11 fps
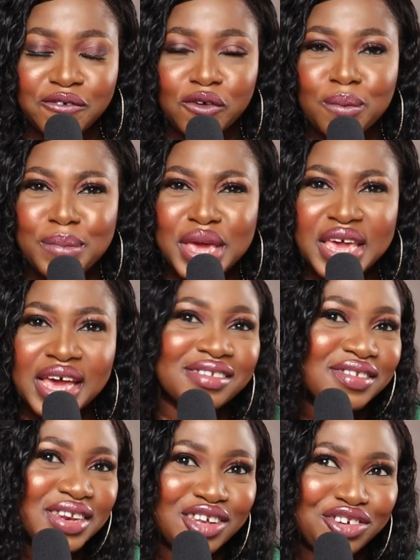For me,
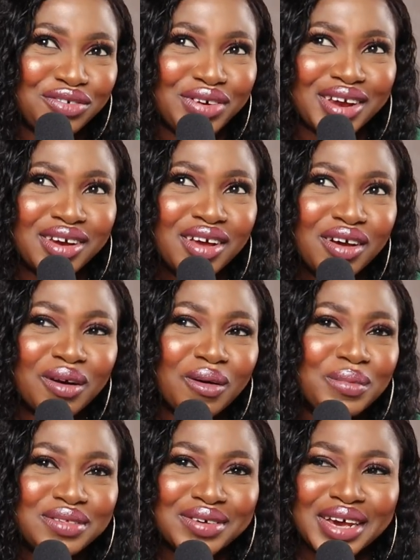as a Nigerian
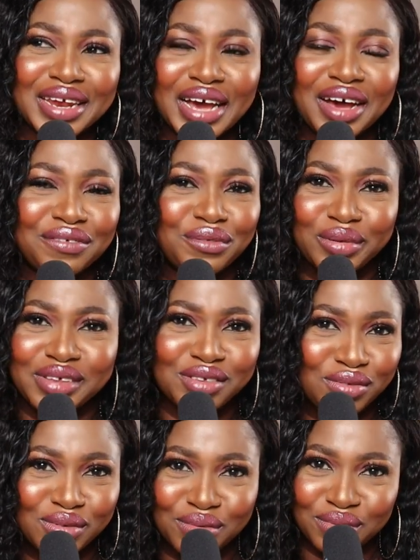coming to Ghana, I have nothing
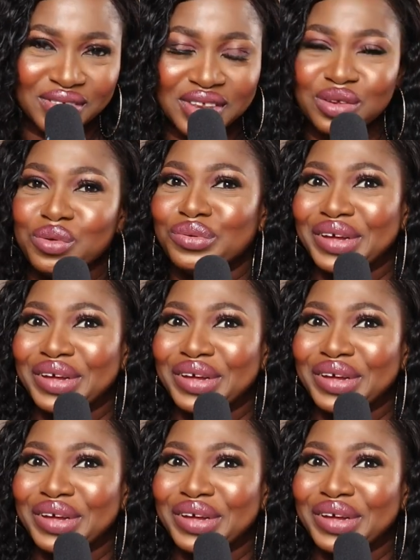to lose, no